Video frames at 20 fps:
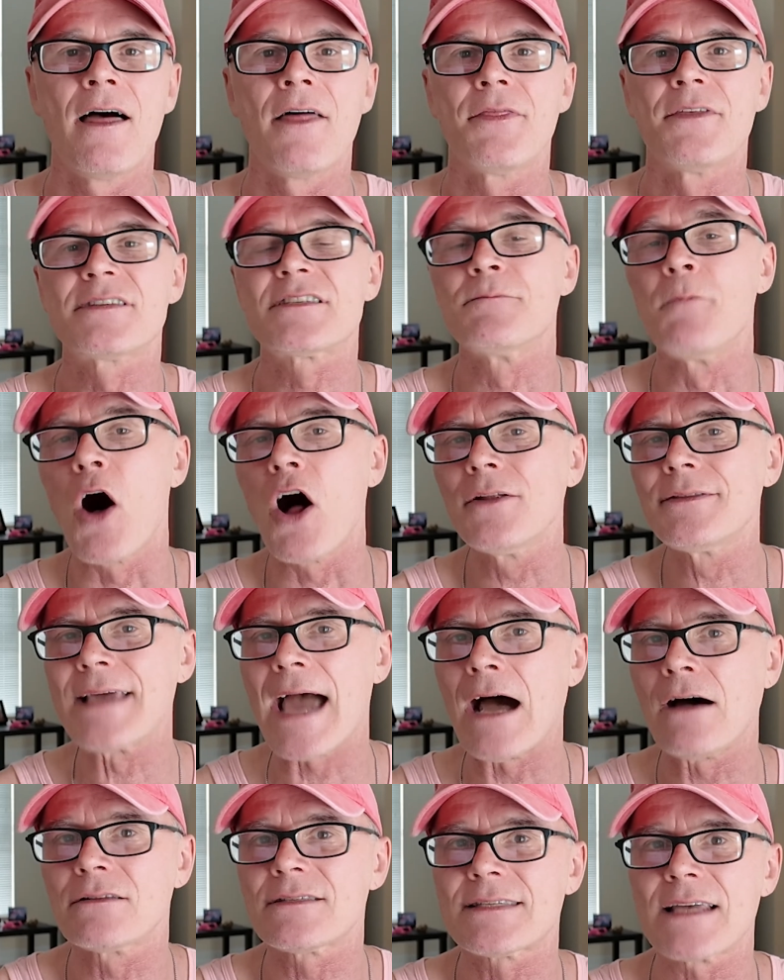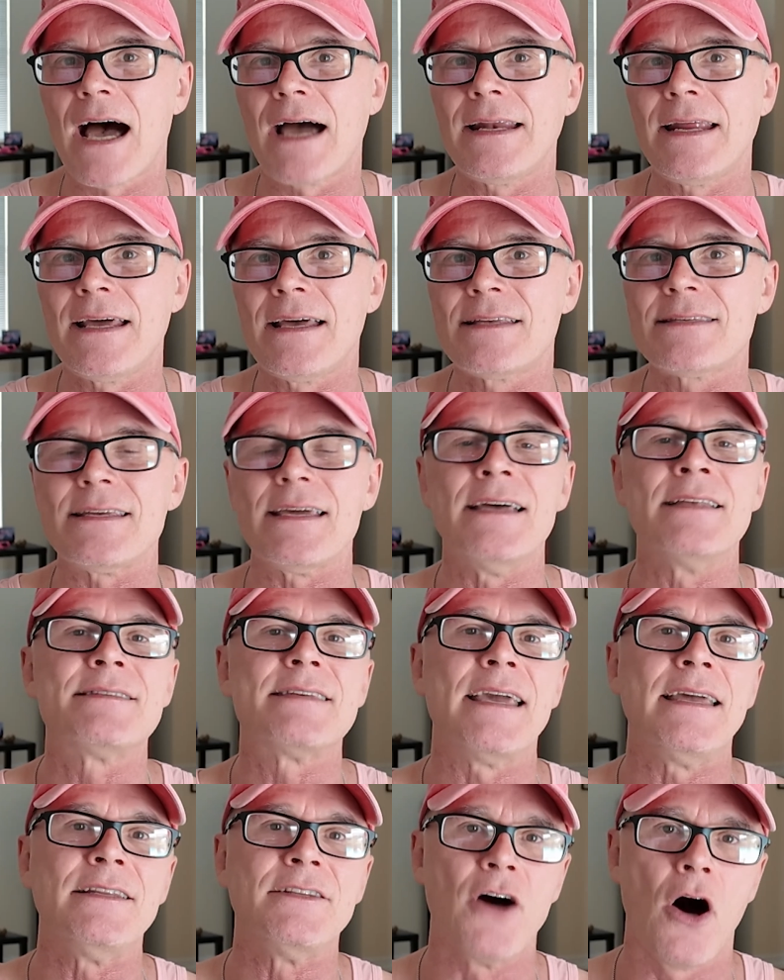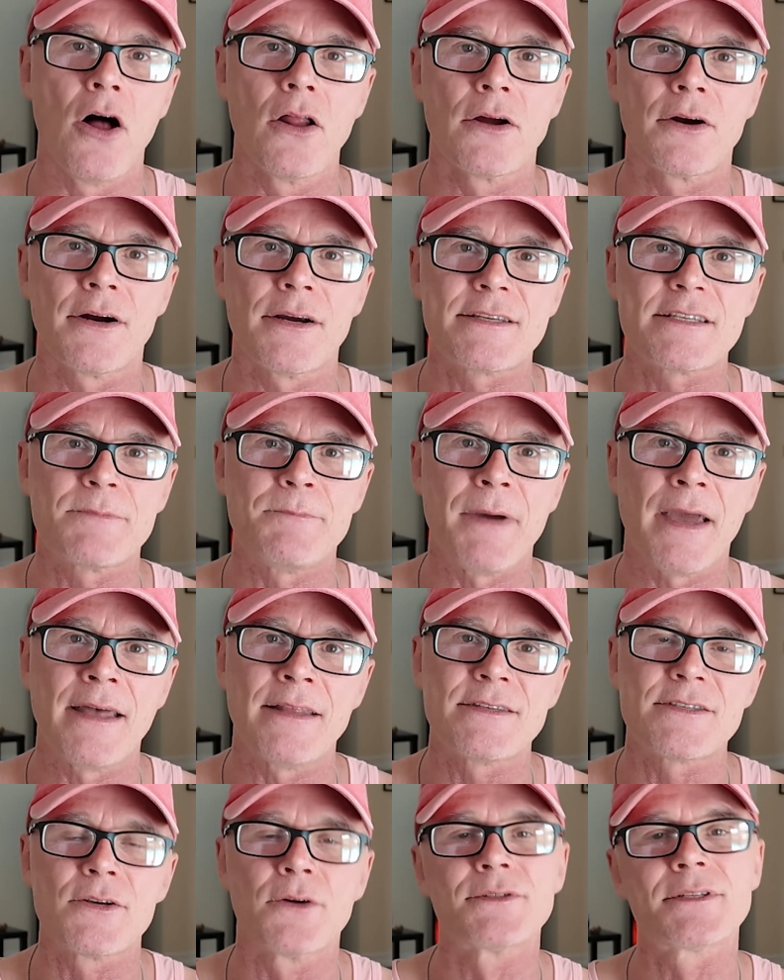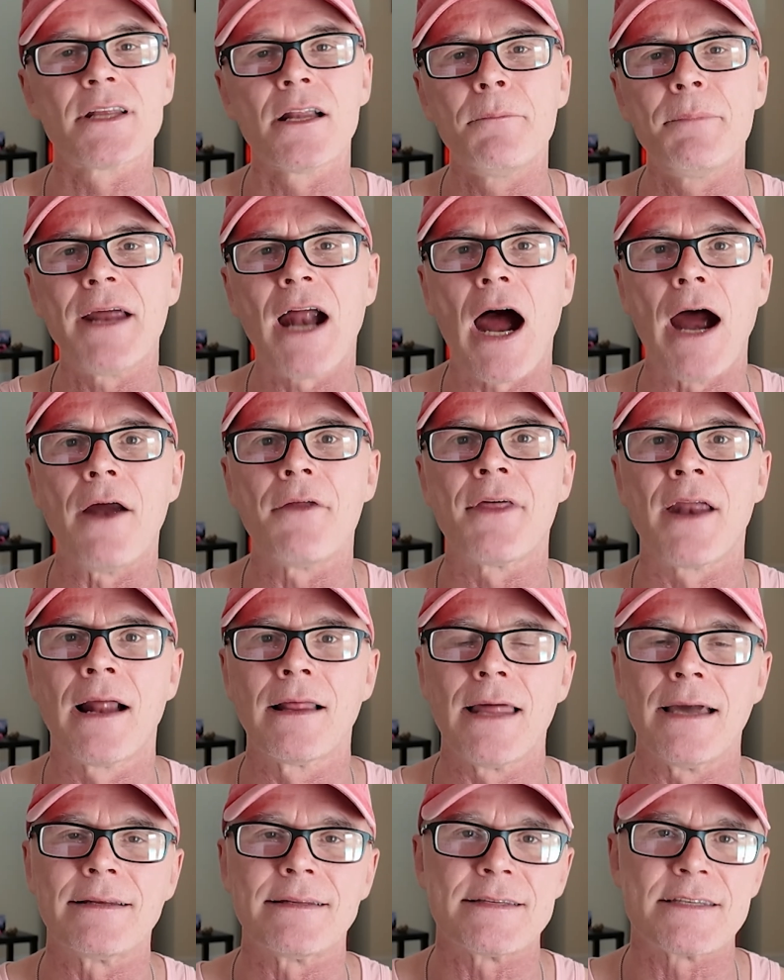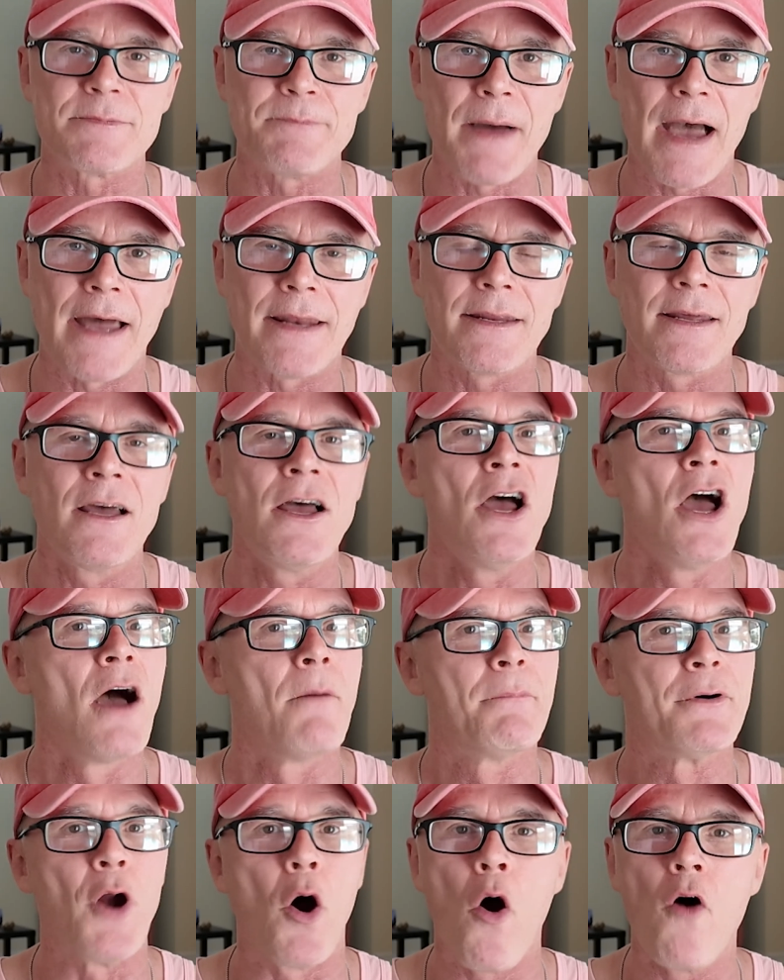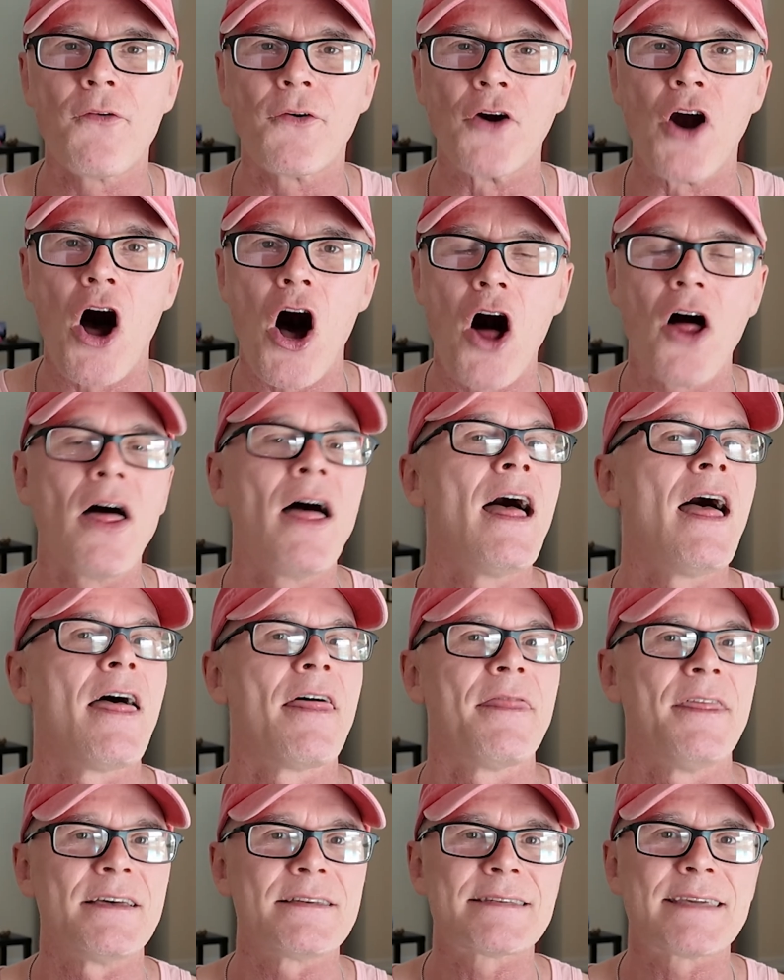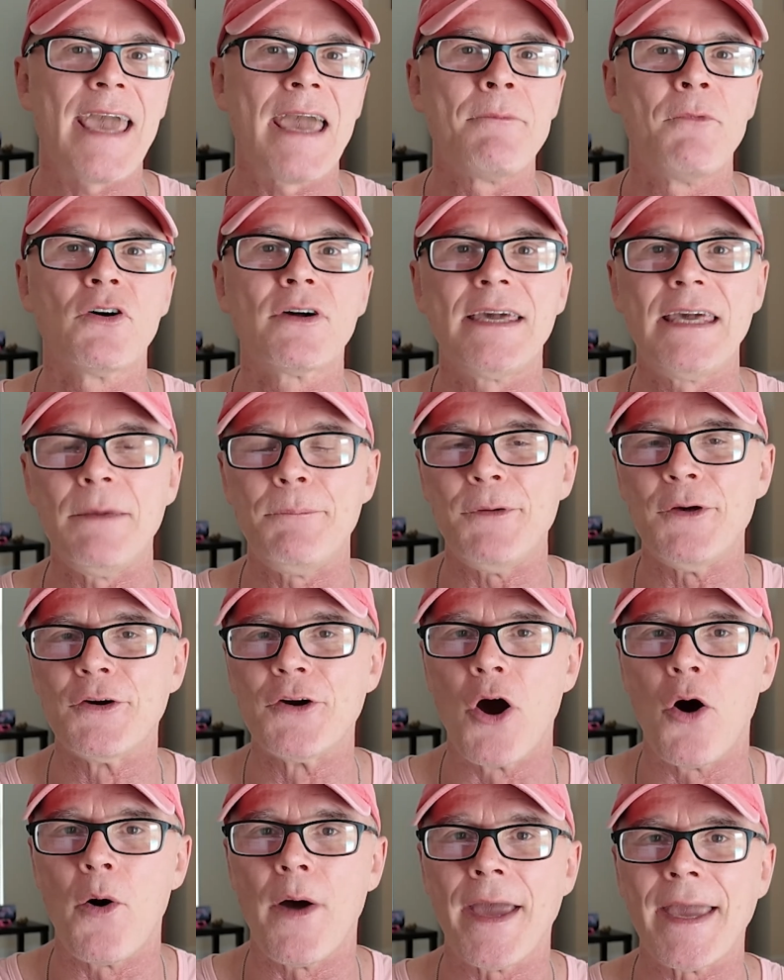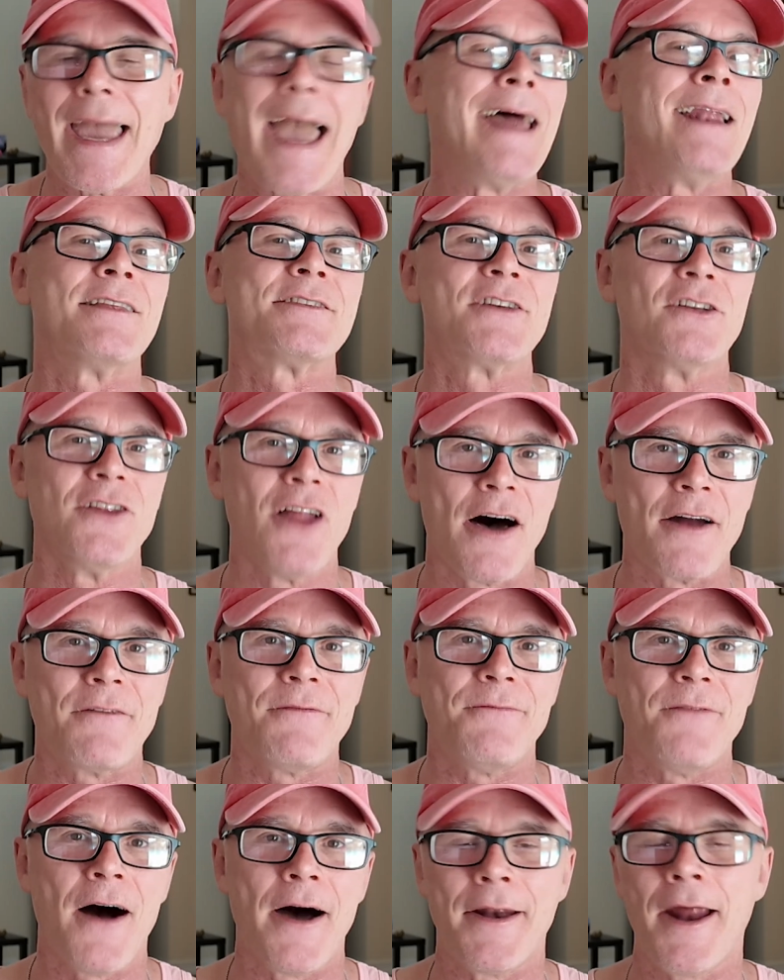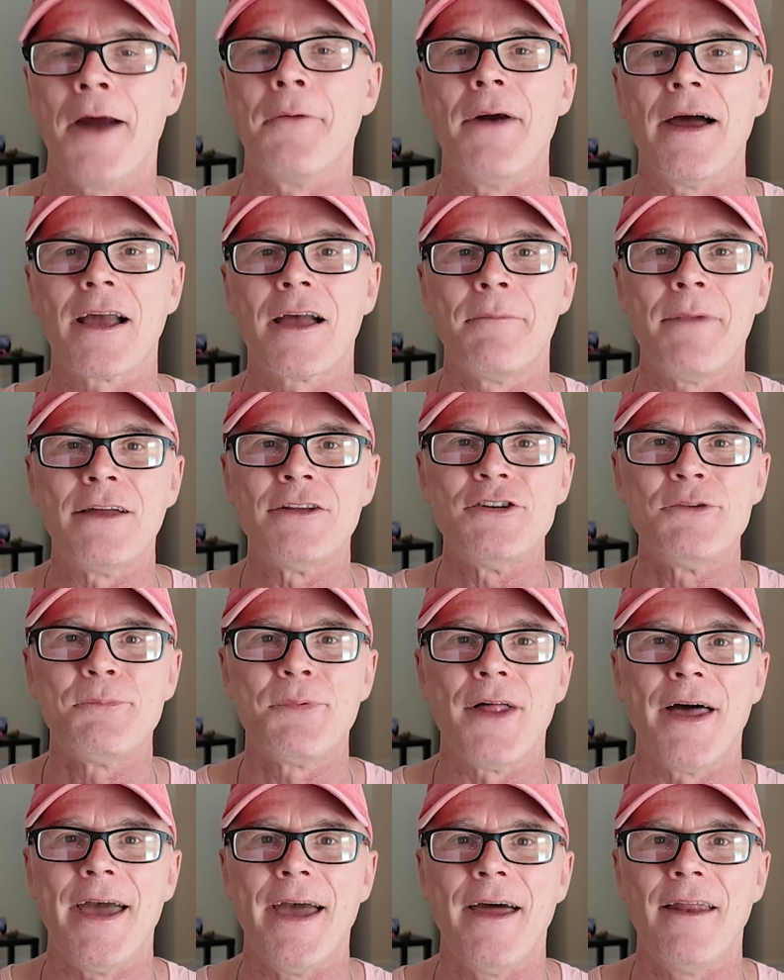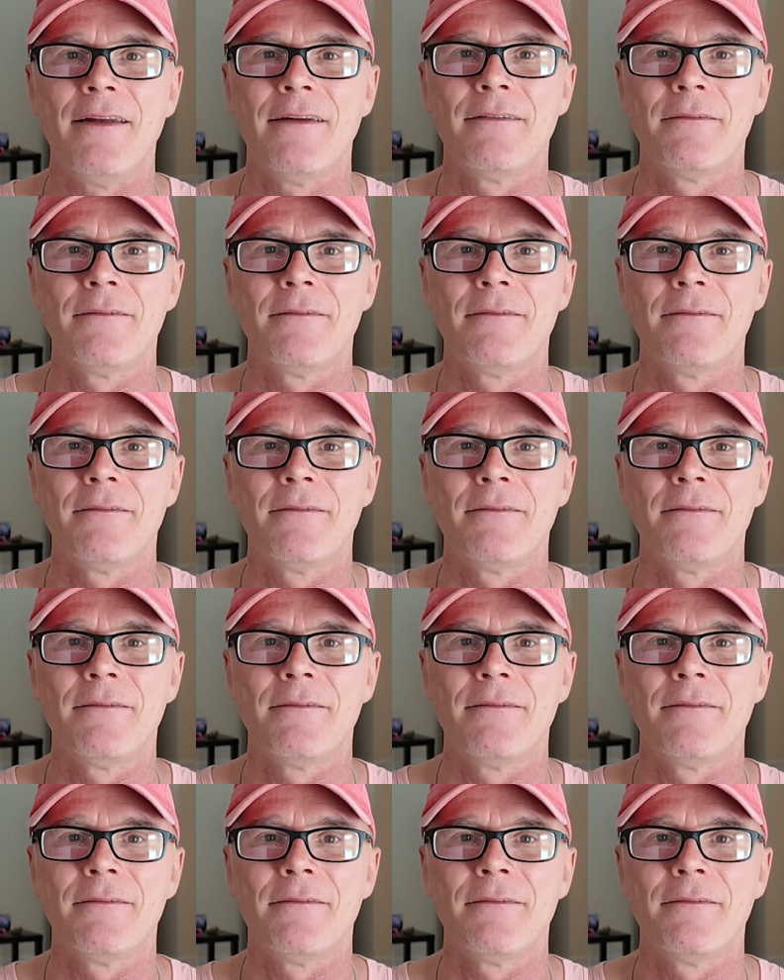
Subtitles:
The small downside is it's $1 a spin, so it's a little bit higher than I like to spend, but overall, this game will keep you going and it's a lot of fun. I recommend you play it.